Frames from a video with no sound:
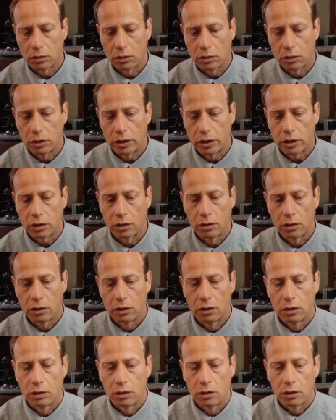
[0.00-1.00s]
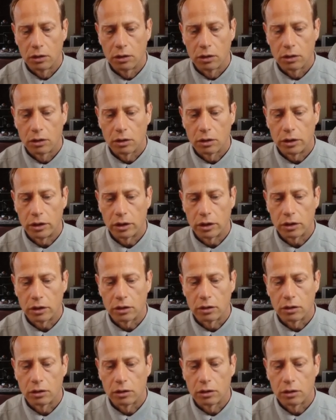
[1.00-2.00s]
Click, click,
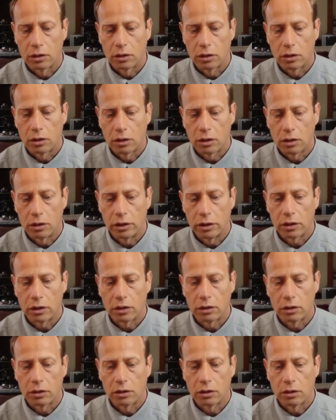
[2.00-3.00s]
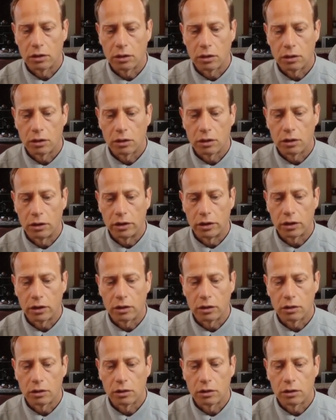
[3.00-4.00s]
click,
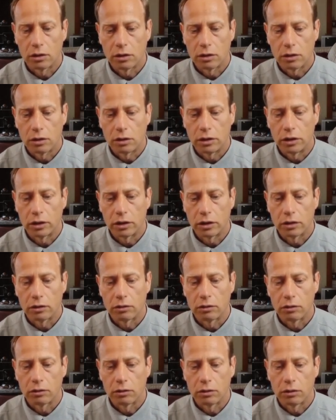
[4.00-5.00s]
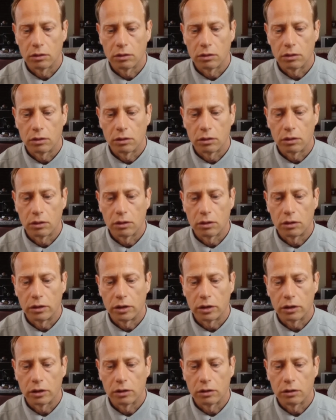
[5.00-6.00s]
click, click, click,
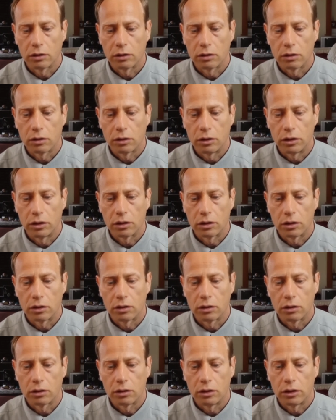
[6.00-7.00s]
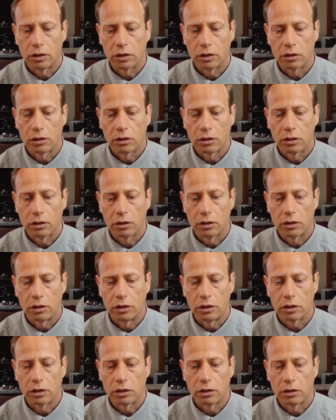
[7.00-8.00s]
click, click,
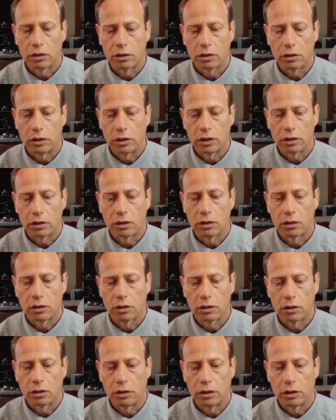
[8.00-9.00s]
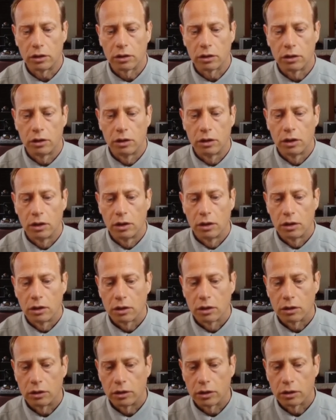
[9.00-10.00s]
click, click, click,
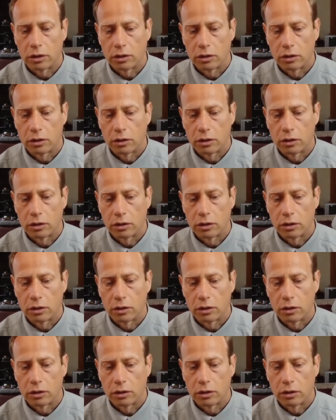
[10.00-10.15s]
click,